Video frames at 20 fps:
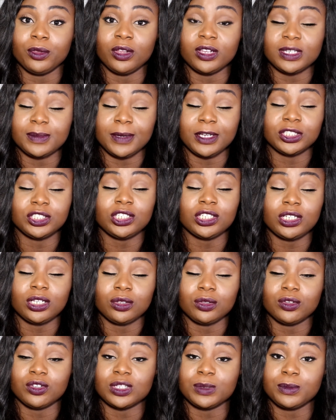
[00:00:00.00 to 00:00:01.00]
especially
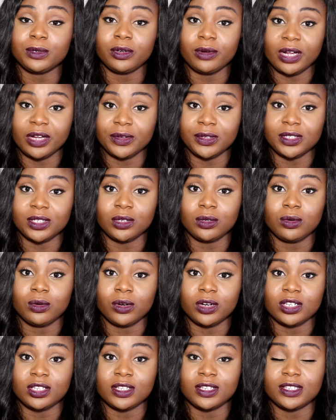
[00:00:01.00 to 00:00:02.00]
in those prerequisite
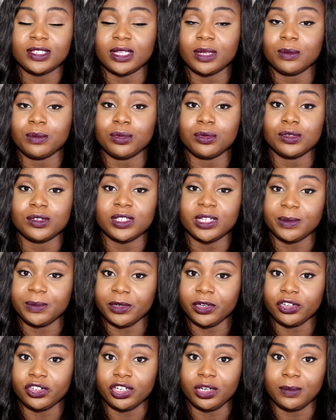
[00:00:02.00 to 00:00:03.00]
courses and boost
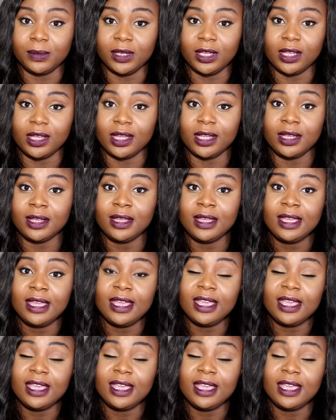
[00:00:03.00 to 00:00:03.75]
up your GPA.